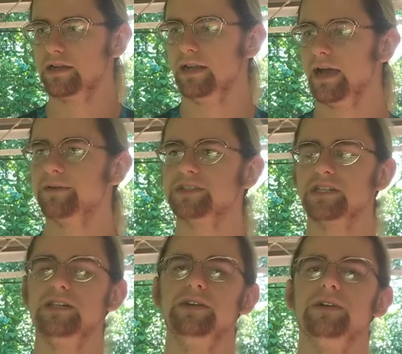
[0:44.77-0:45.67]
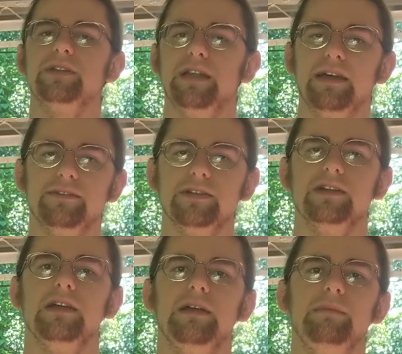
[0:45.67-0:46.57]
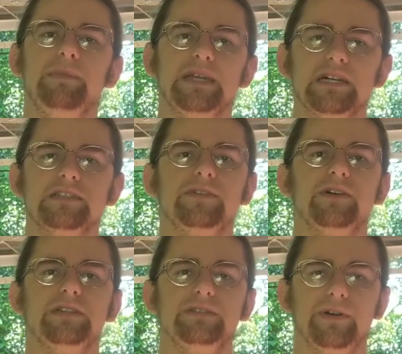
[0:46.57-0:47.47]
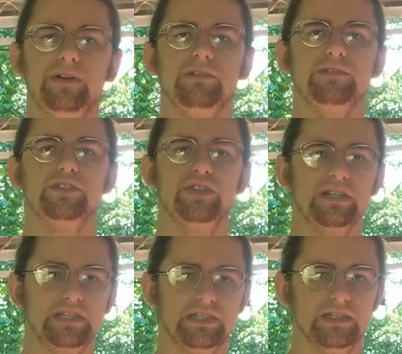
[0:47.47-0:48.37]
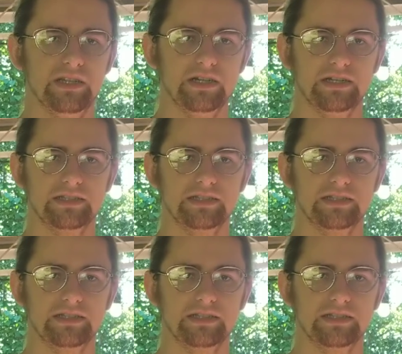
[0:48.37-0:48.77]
now it's clearer than ever because of all these voting restriction laws